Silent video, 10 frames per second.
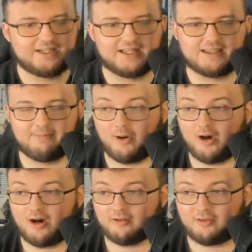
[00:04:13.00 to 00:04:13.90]
to get the
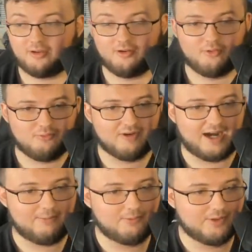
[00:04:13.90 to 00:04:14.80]
ball to
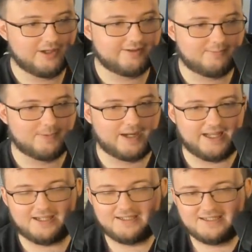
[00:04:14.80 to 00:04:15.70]
Robert Woods,
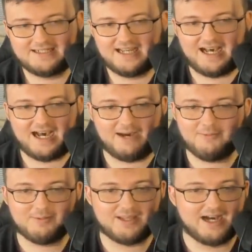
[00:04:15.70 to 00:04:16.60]
but I'm
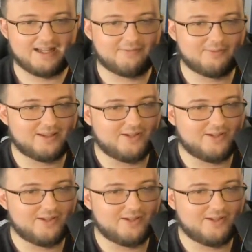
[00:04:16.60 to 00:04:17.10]
going to be honest with